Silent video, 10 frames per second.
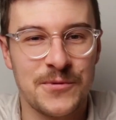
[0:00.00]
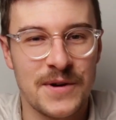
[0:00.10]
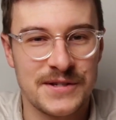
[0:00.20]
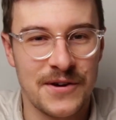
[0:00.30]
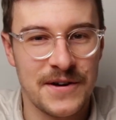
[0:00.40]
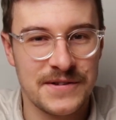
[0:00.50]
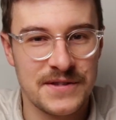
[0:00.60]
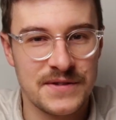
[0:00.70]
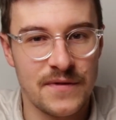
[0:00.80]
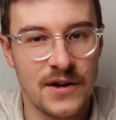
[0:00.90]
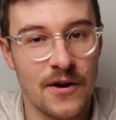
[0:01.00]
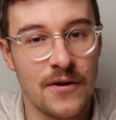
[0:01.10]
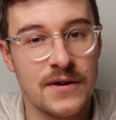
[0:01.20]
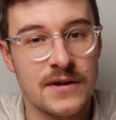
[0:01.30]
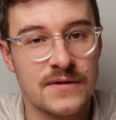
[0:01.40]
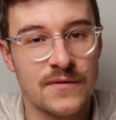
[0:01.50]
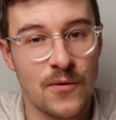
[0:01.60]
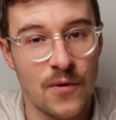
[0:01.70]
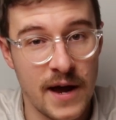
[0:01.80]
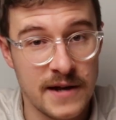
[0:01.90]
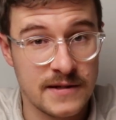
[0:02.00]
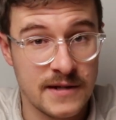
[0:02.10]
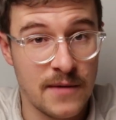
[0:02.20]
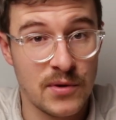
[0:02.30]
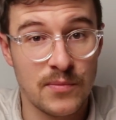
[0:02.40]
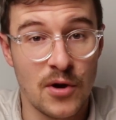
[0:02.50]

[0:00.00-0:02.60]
always guys, this video is for entertainment